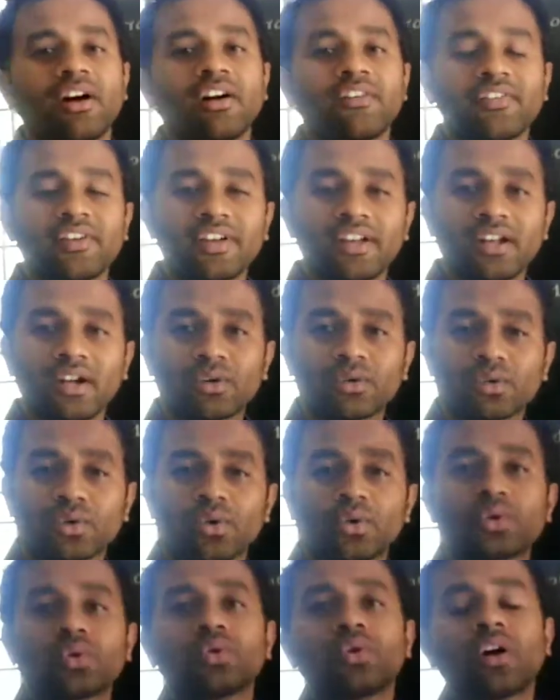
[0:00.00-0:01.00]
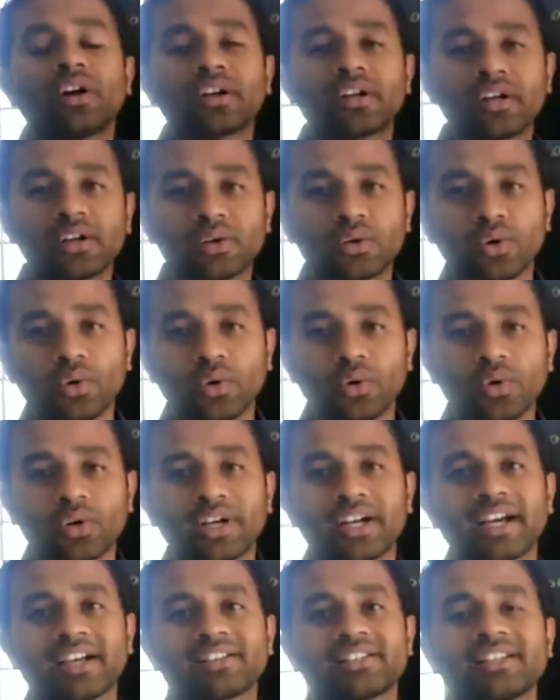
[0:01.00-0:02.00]
of an electrode to undergo
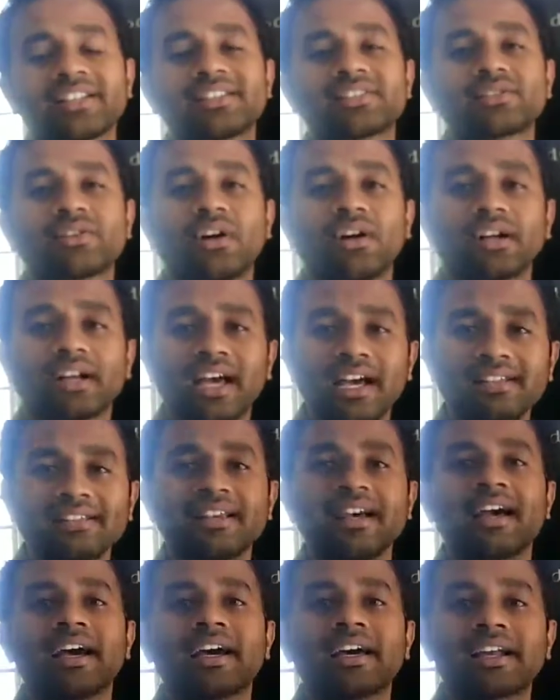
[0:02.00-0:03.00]
reduction is called as